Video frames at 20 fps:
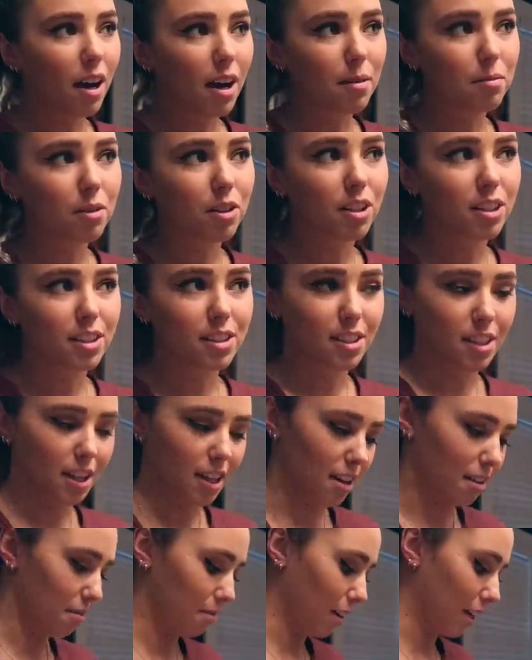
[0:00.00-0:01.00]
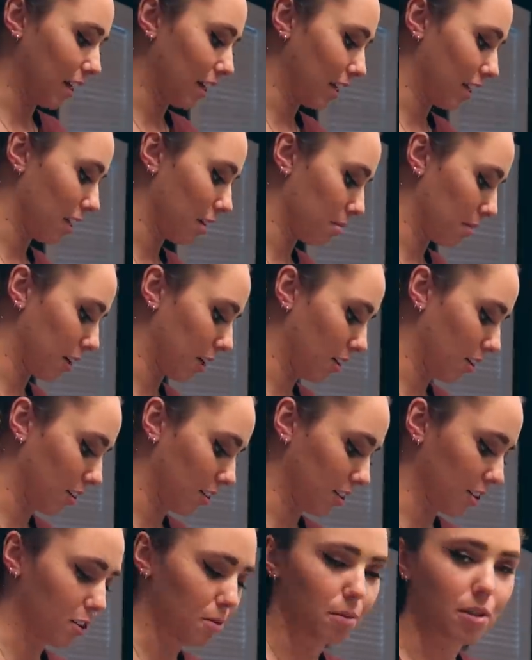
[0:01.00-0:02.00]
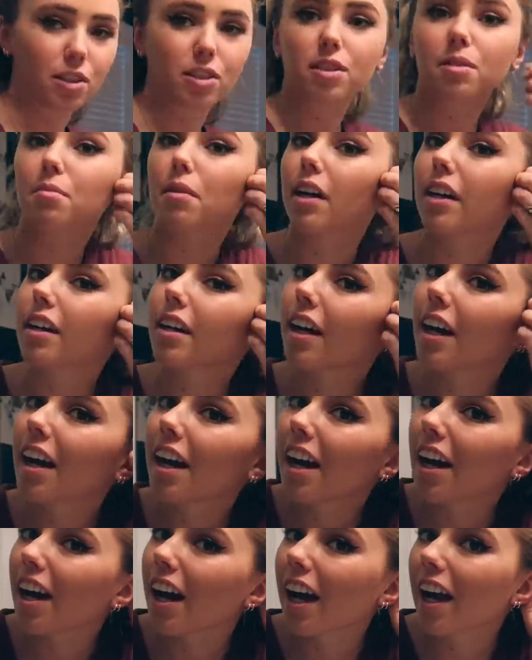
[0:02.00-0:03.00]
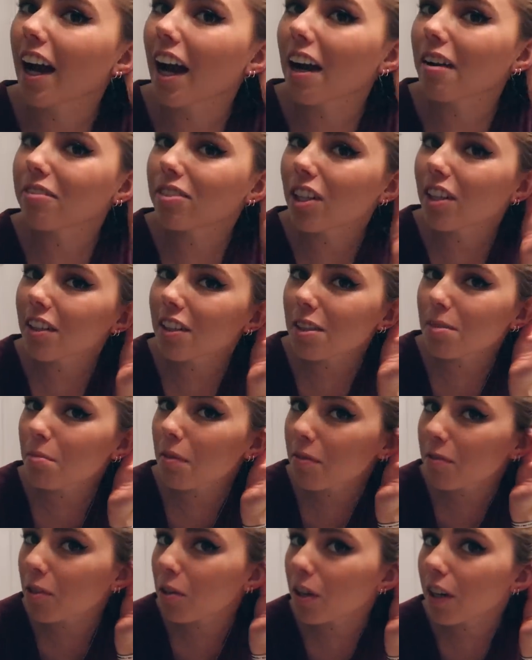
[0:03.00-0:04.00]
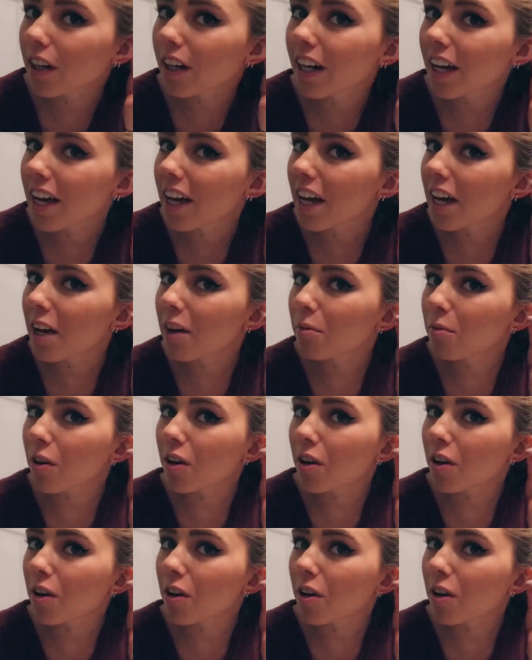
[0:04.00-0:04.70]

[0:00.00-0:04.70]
I'm gonna see if I can get my cartilage piercing back. I have done this before, it